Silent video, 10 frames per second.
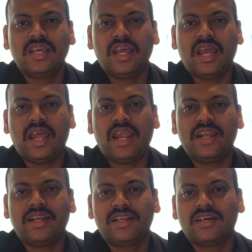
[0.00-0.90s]

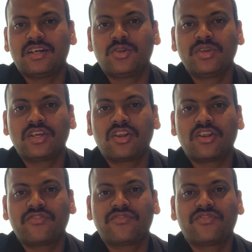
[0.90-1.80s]
and doing a lot
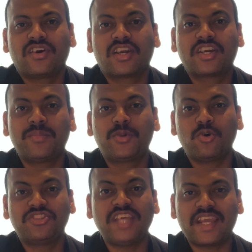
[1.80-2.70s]
of
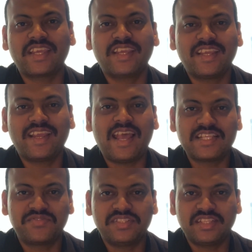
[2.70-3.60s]
crypto jacking,
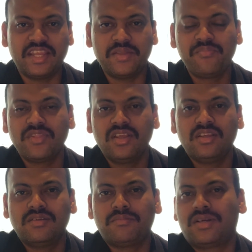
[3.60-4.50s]
as we say.
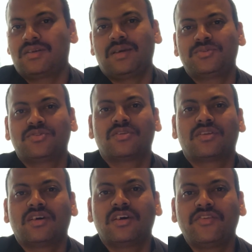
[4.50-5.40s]
But I'm
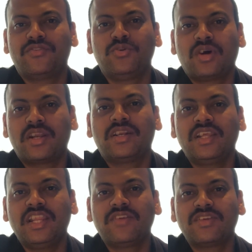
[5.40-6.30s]
sure if you are
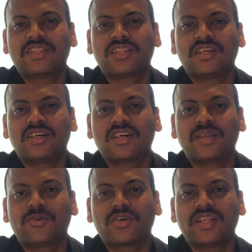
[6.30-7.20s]
dealing with
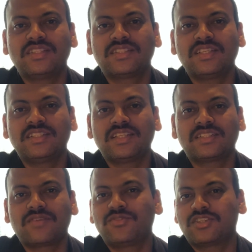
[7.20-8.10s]
cryptocurrencies and
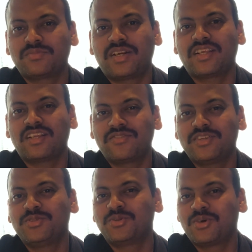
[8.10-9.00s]
stuff, you are smart enough
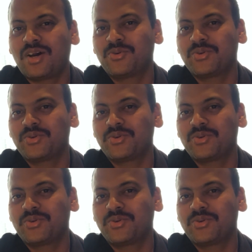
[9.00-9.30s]
and you know how to